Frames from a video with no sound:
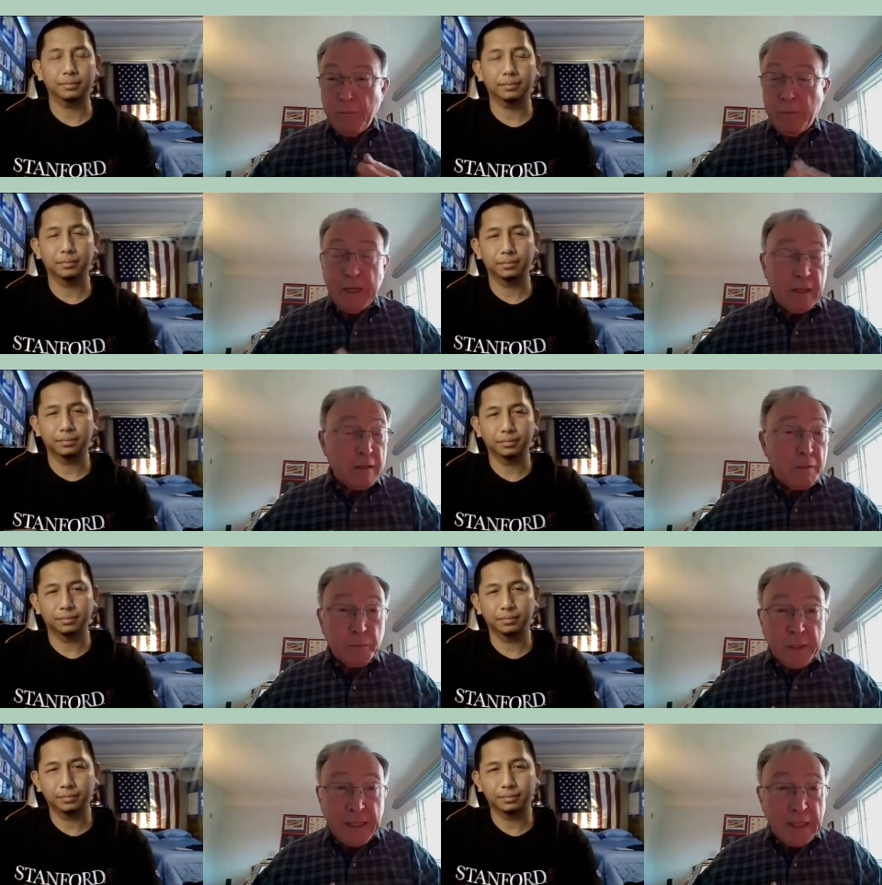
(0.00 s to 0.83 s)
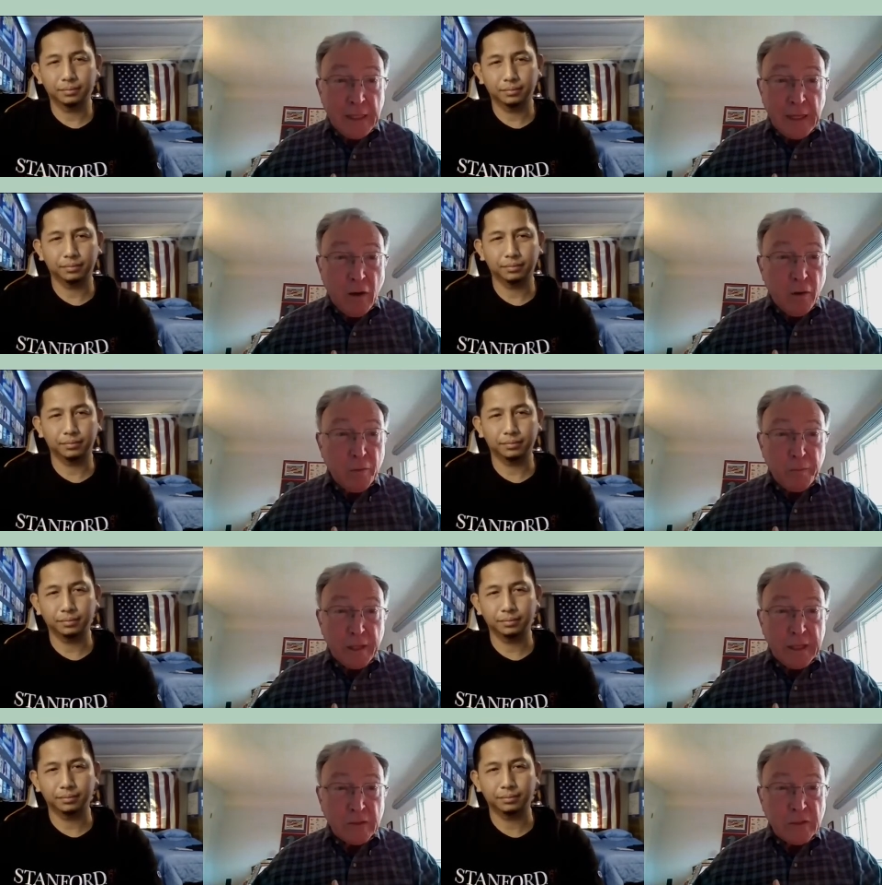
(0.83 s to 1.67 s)
Speaker 1: being completely
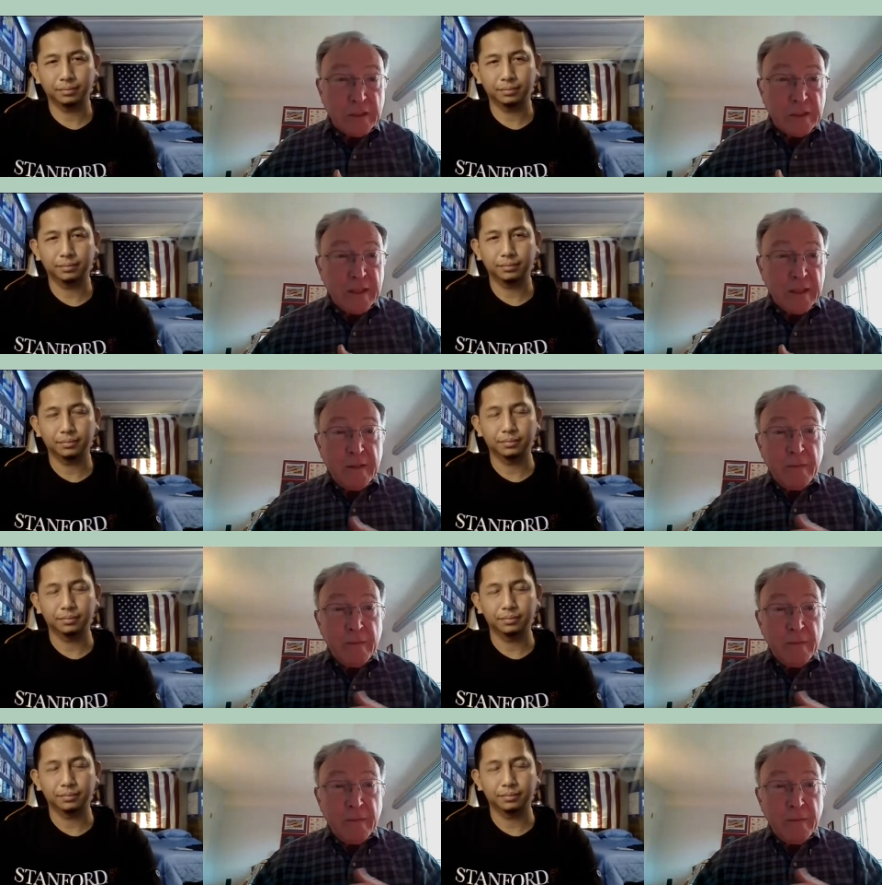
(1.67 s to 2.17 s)
homeless